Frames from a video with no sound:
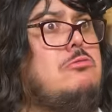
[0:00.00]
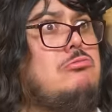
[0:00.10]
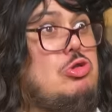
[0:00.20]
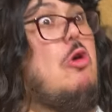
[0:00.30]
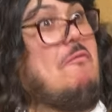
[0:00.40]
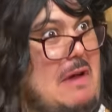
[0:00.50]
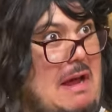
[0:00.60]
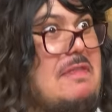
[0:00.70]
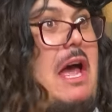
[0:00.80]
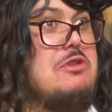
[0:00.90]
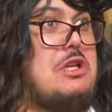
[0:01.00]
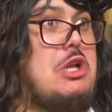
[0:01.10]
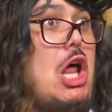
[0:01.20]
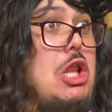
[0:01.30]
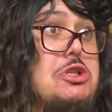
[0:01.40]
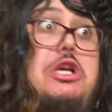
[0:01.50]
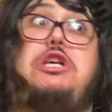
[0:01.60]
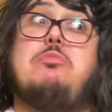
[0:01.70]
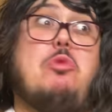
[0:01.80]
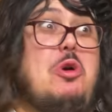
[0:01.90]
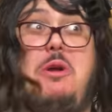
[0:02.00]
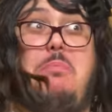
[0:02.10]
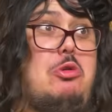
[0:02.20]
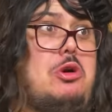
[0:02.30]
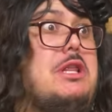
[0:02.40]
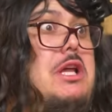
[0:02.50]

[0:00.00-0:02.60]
So $5,000 is more important